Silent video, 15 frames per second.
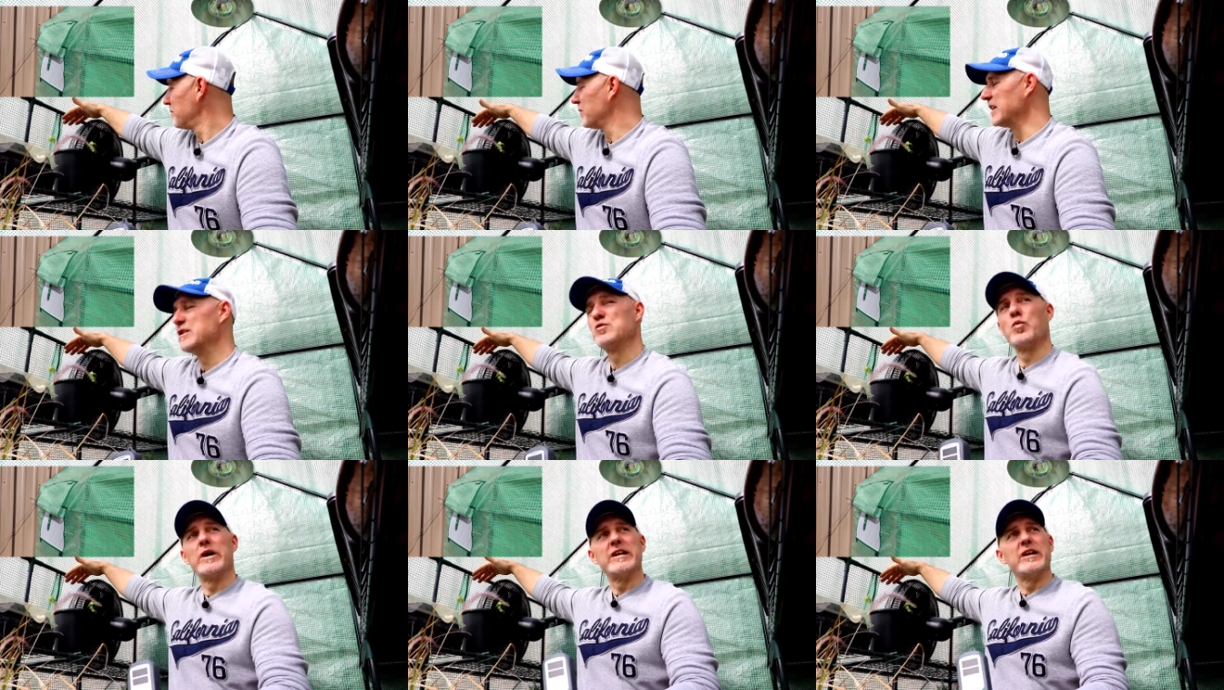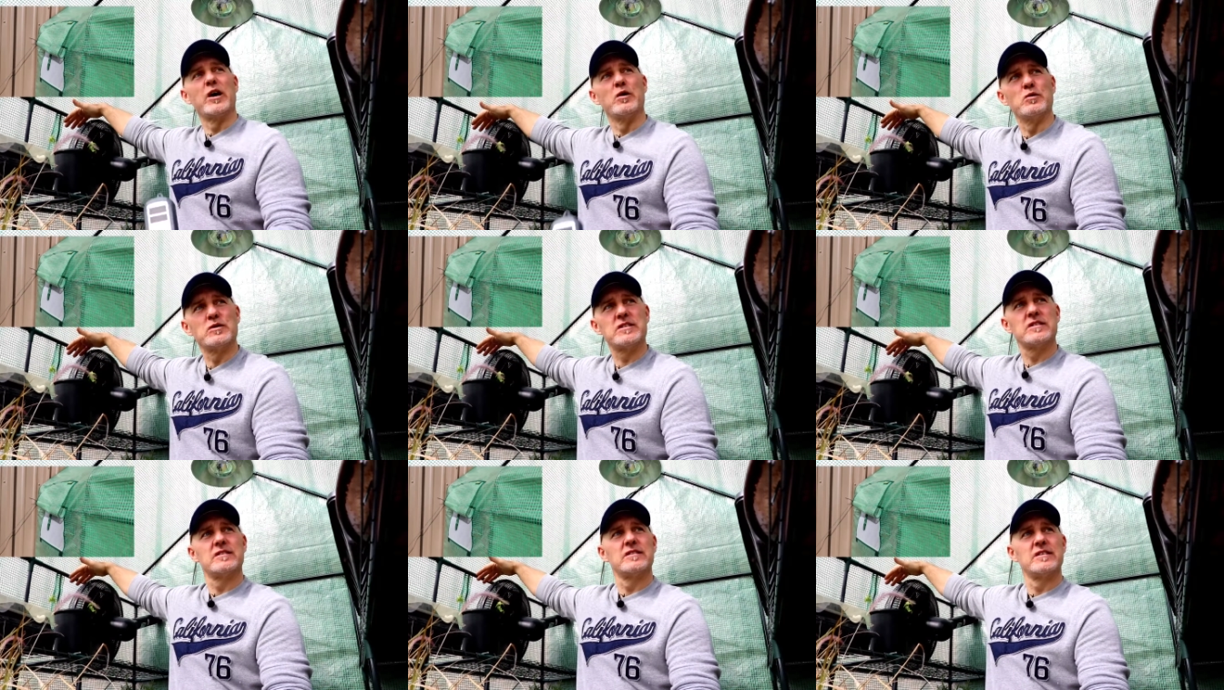these
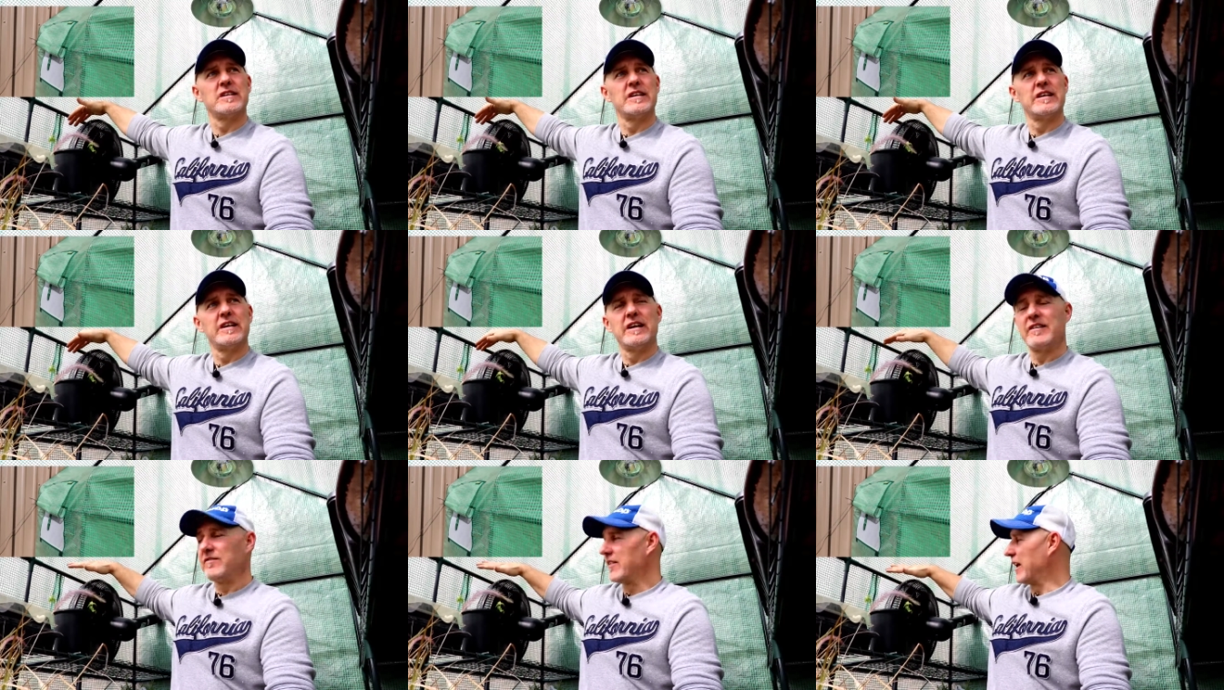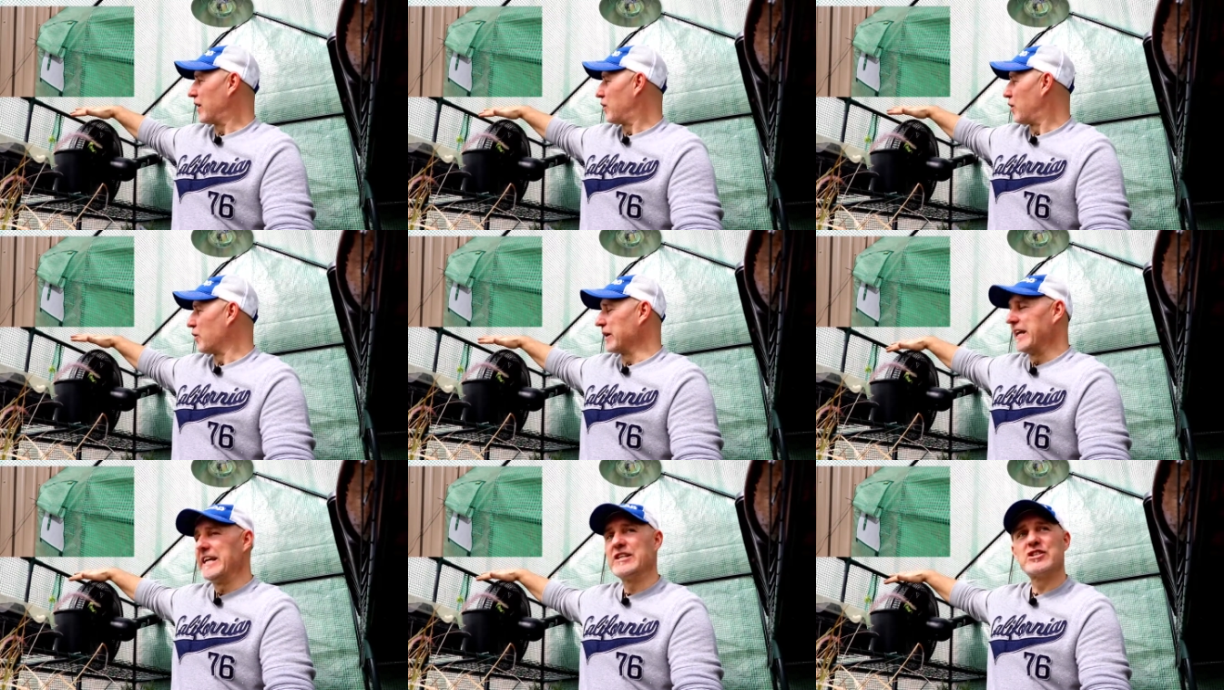windows that are
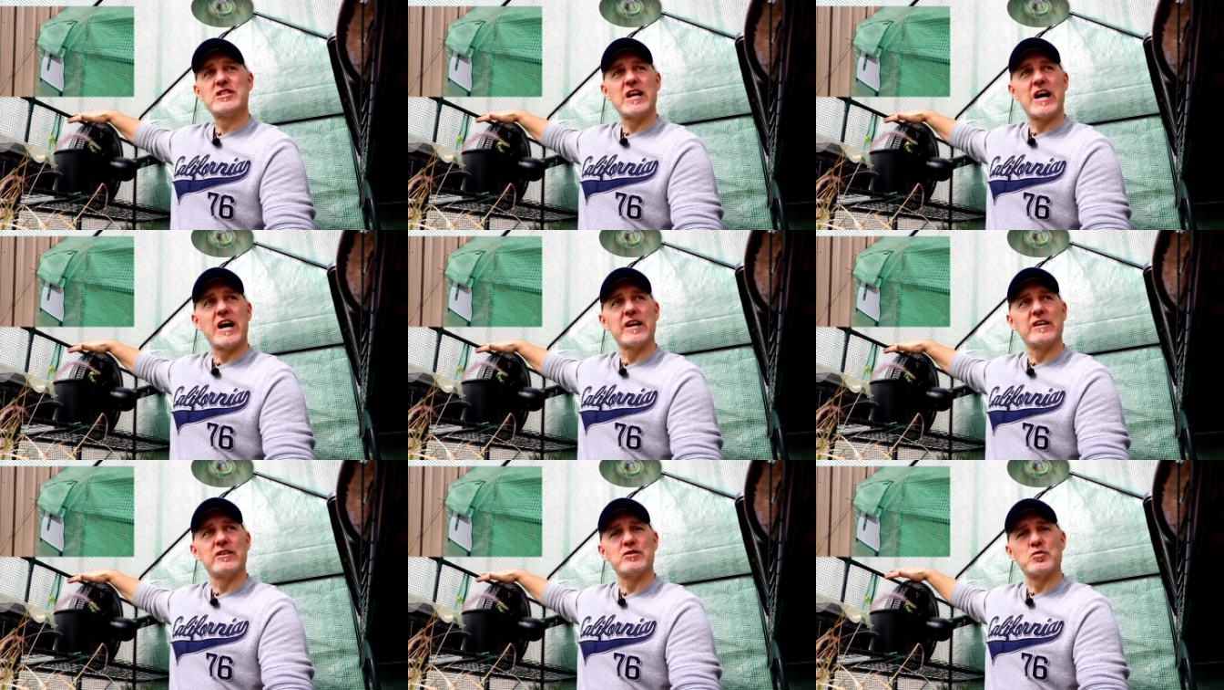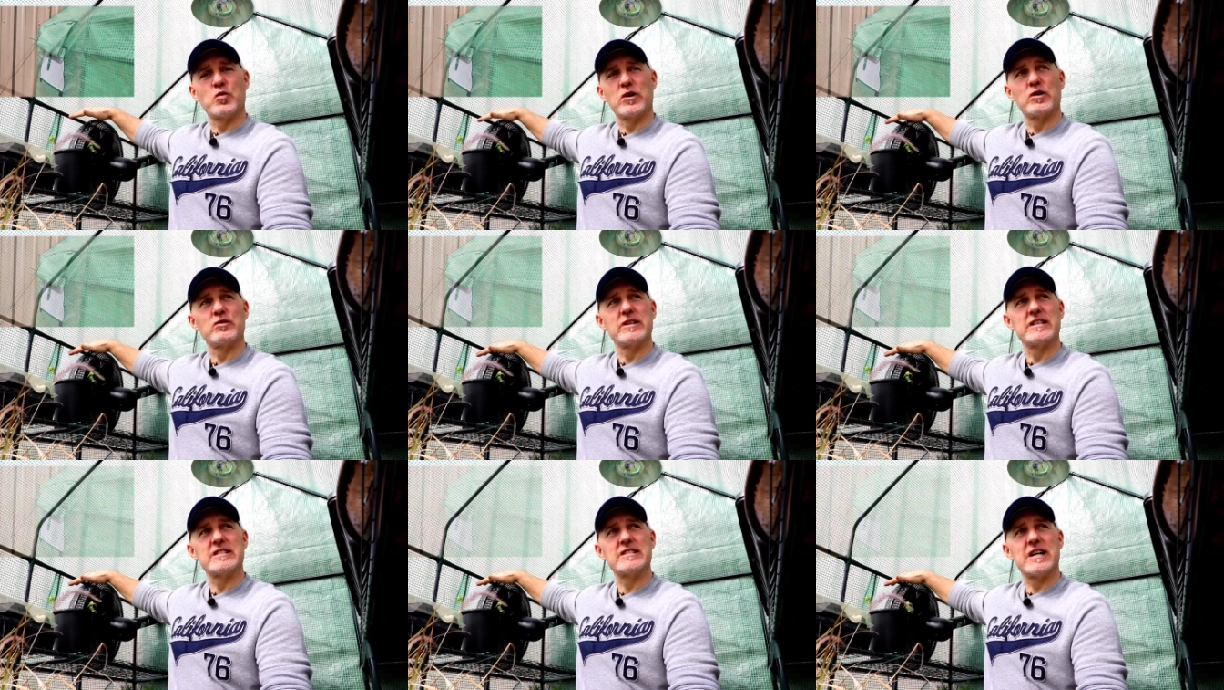on each side. There's one
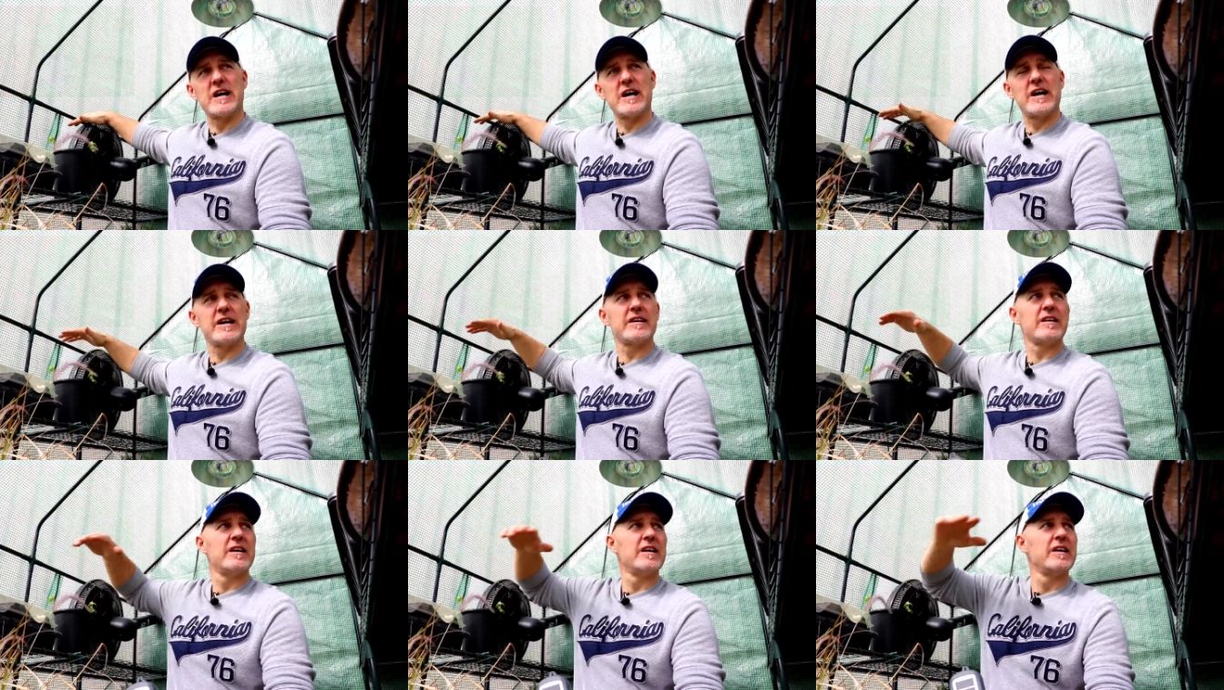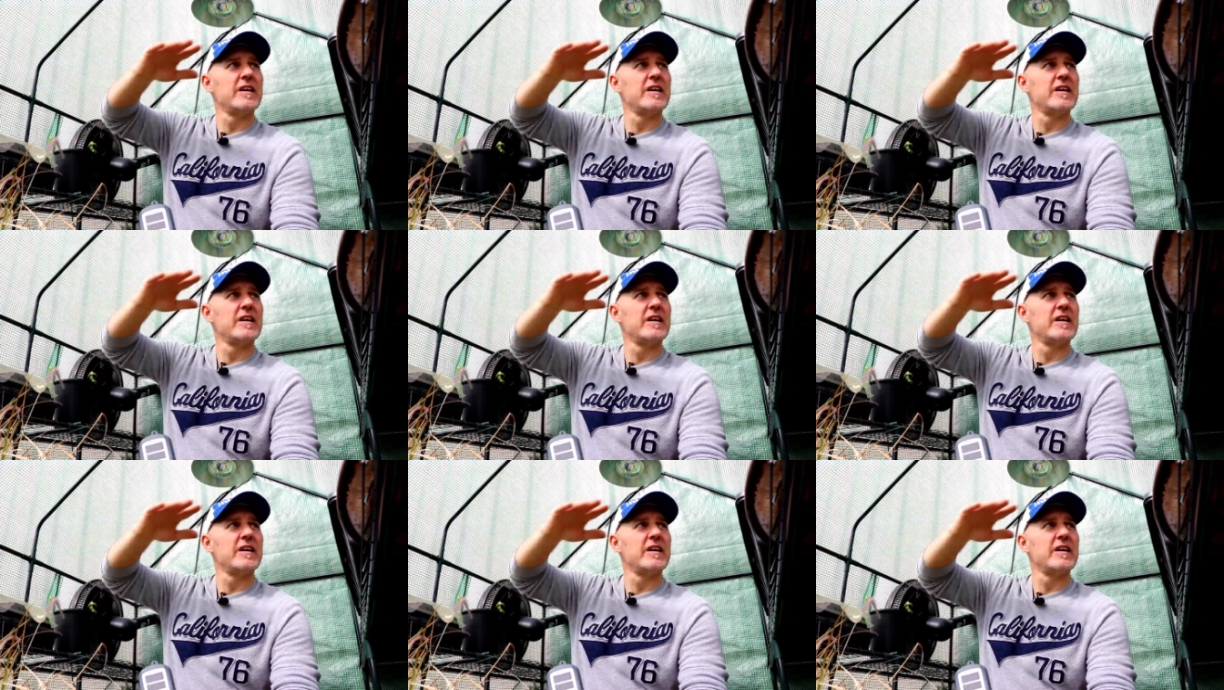on this side